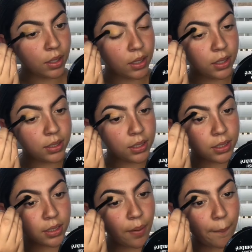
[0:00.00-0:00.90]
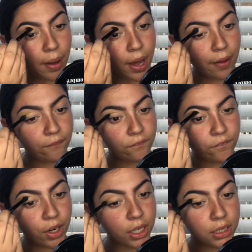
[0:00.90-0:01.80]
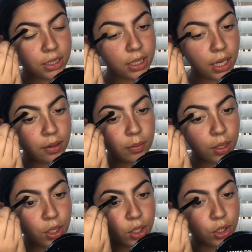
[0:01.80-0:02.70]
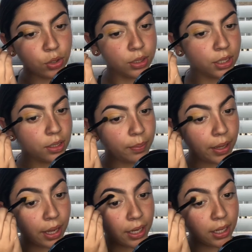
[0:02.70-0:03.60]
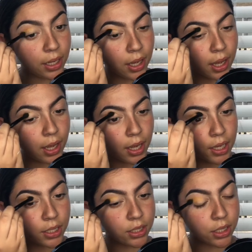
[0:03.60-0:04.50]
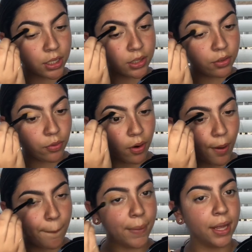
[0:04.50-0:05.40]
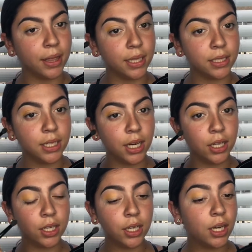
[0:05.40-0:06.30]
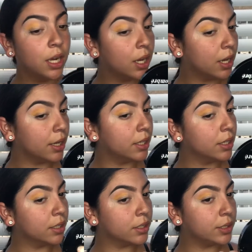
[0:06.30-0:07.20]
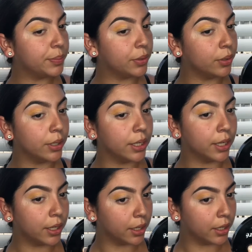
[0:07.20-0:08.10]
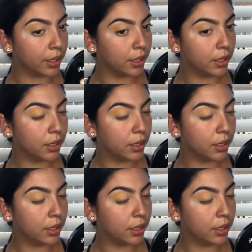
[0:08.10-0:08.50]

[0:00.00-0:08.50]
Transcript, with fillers: This is my first time using the palette and just from this color it looks pretty good.